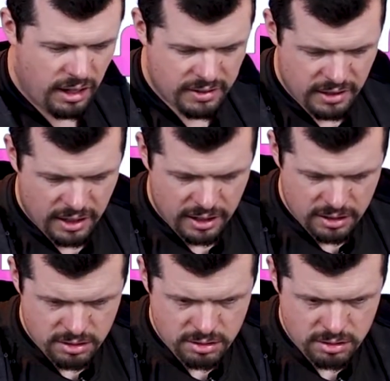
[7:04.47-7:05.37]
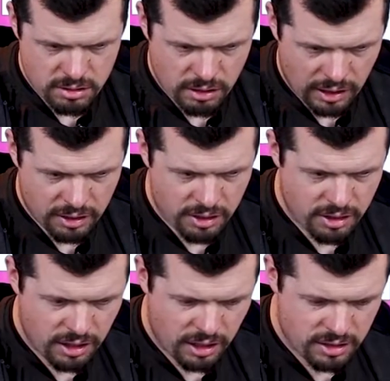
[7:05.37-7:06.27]
And that, I
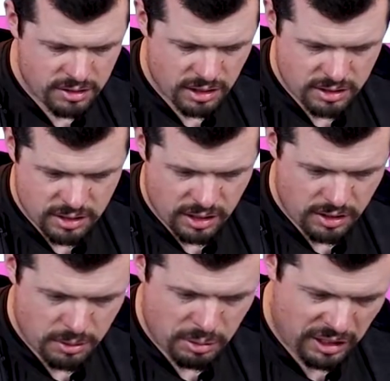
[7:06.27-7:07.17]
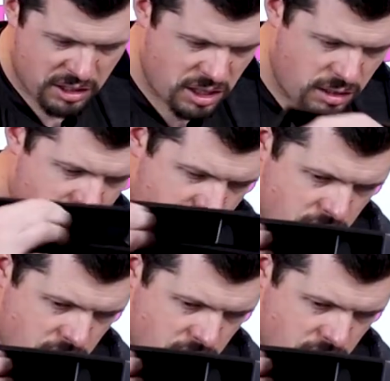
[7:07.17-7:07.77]
think, is the extent of the packaging.